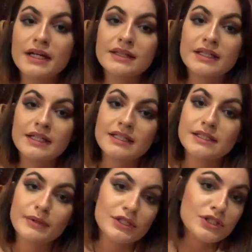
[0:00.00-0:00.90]
I think
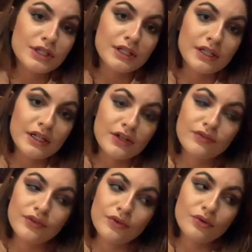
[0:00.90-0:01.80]
especially
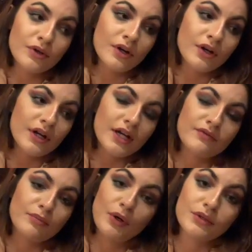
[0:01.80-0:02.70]

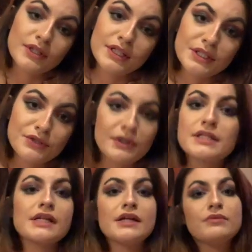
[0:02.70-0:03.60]
if both of these
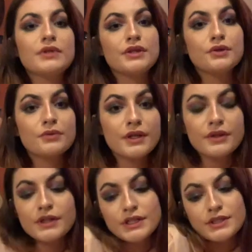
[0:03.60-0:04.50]
resonate with you, I
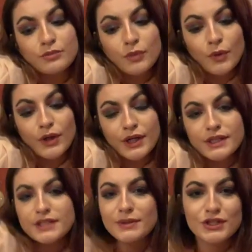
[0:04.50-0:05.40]
think it's important,
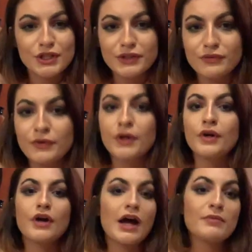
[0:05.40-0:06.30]
especially if
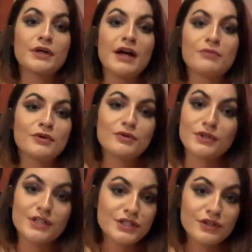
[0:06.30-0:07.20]
I'm a
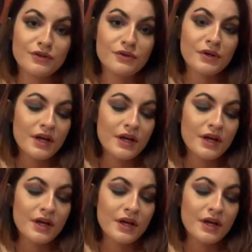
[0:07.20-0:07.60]
Capricorn, so